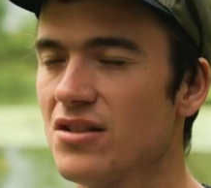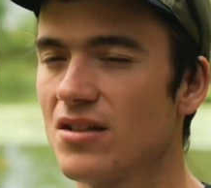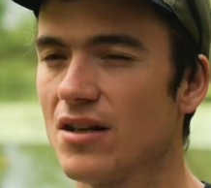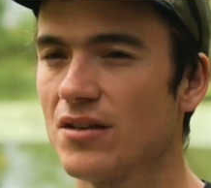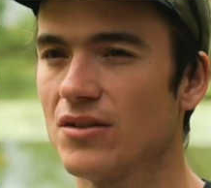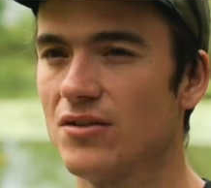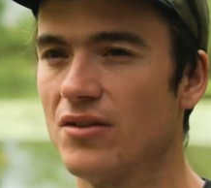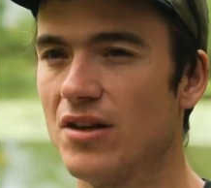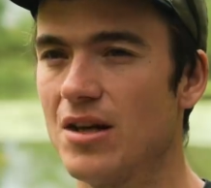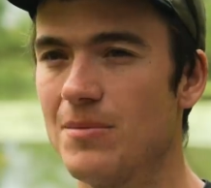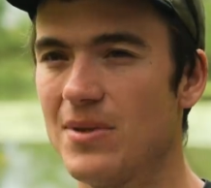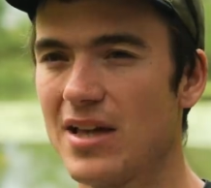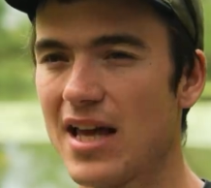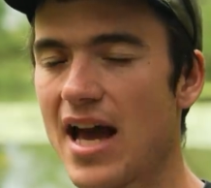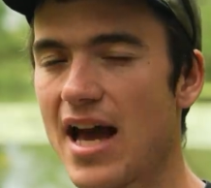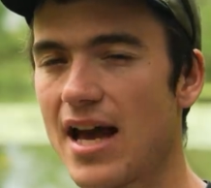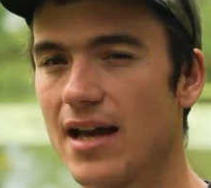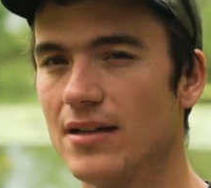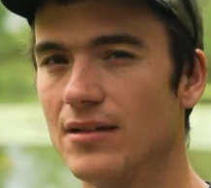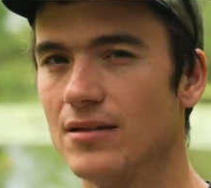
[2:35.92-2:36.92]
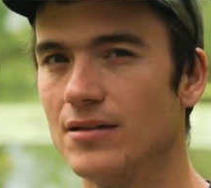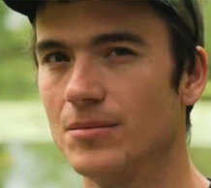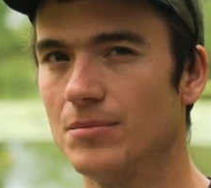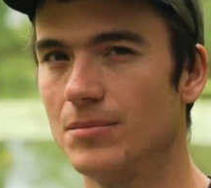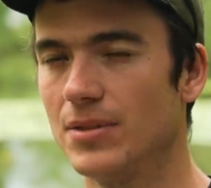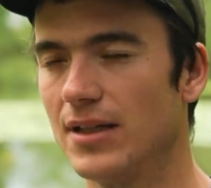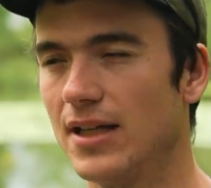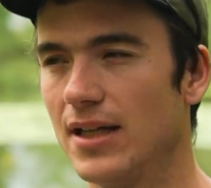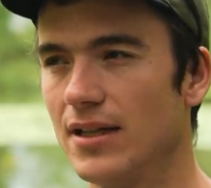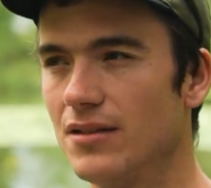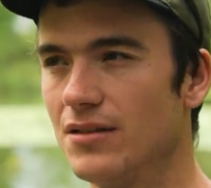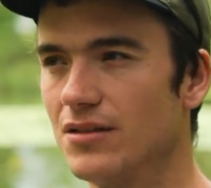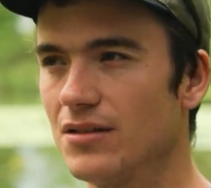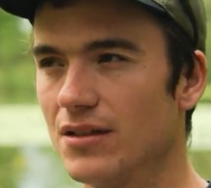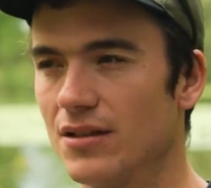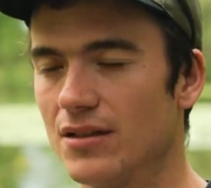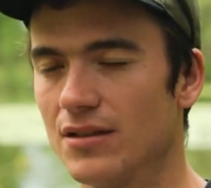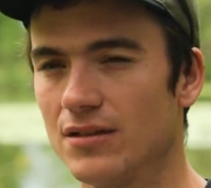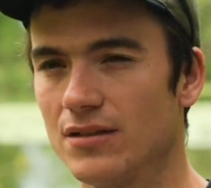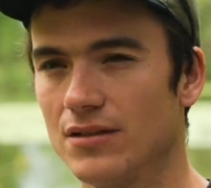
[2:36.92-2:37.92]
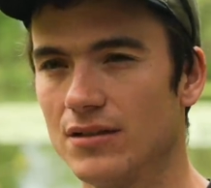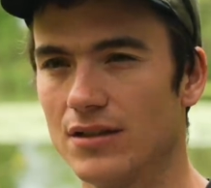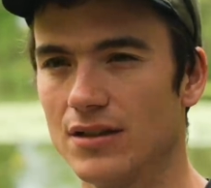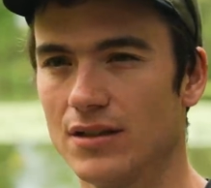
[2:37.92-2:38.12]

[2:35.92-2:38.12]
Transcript: Sun cream can begin to